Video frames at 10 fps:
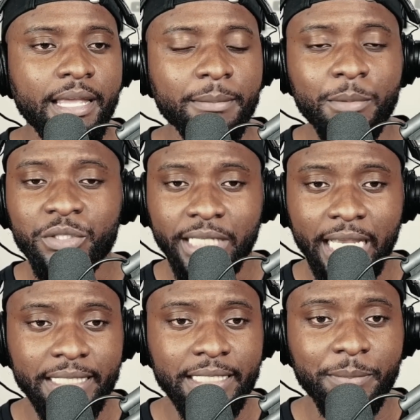in most
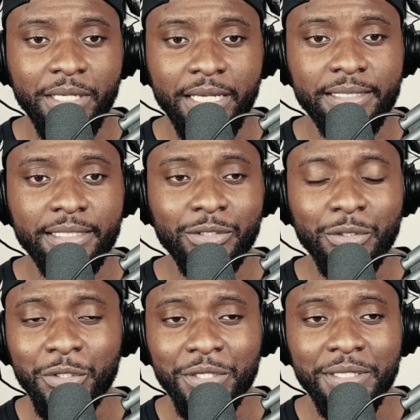cases because
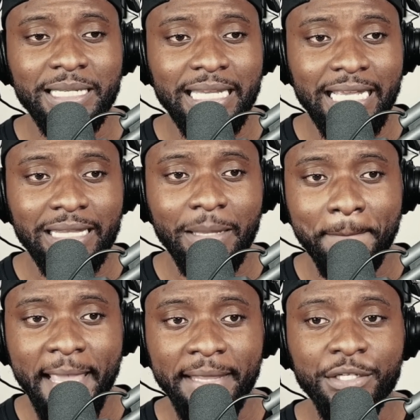you couldn't get the
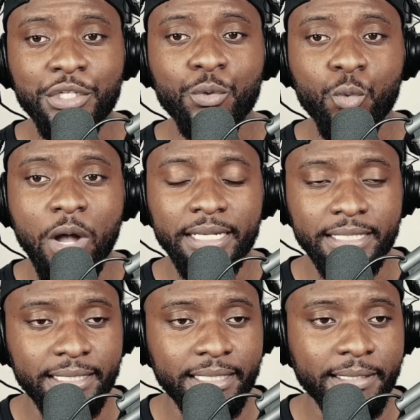man that you
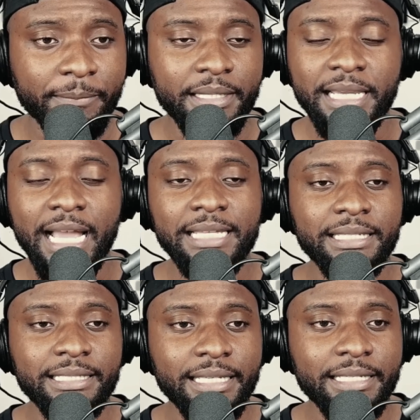wanted. These guys
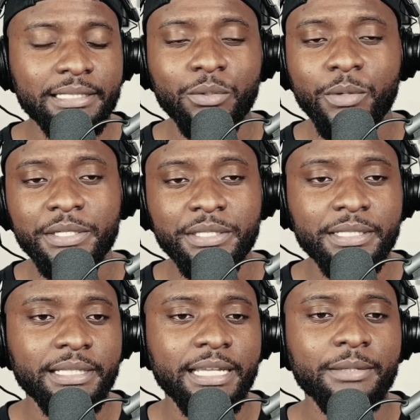exist. The question
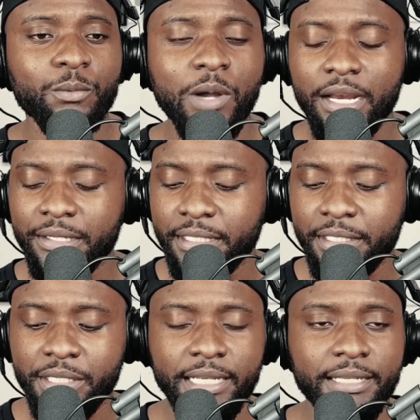is, lady, why aren't they
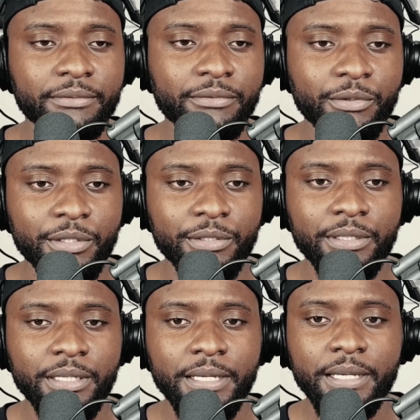checking for you?
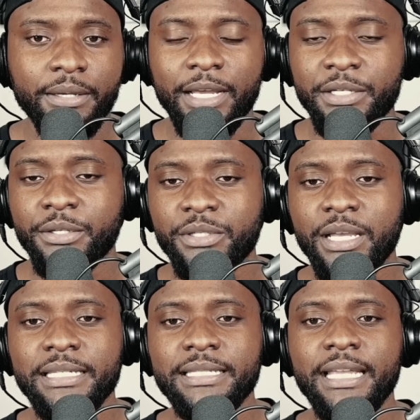Right? She goes
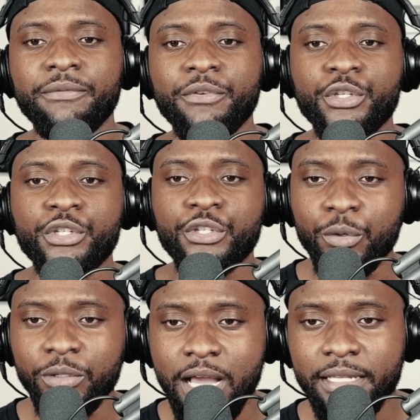on to say, for
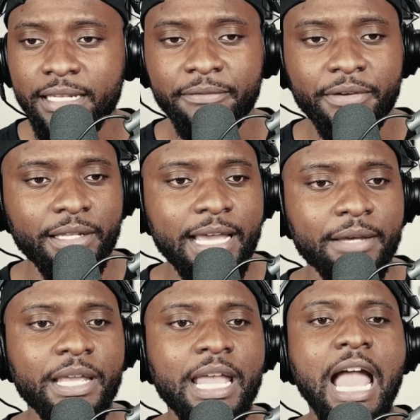so long, laugh out
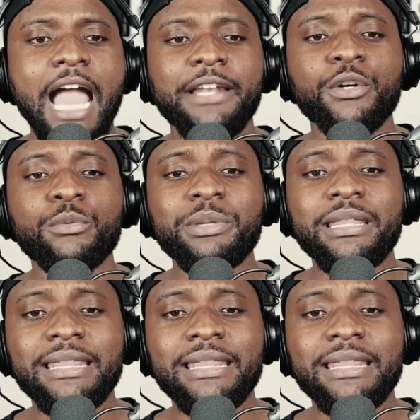loud, I don't be